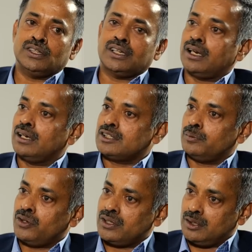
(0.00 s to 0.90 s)
you are careless
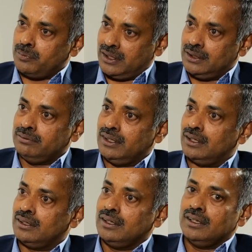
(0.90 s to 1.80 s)
about that money,
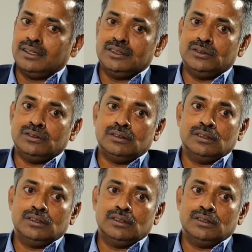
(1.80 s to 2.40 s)
where you